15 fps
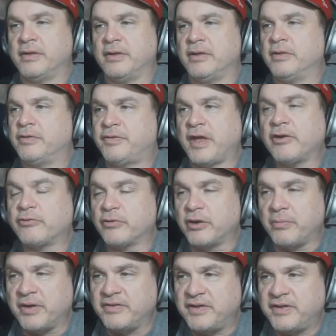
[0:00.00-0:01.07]
things would have
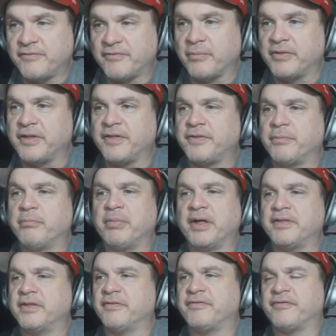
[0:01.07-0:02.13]
been different.
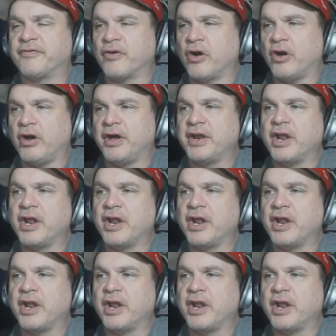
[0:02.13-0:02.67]
But the fraud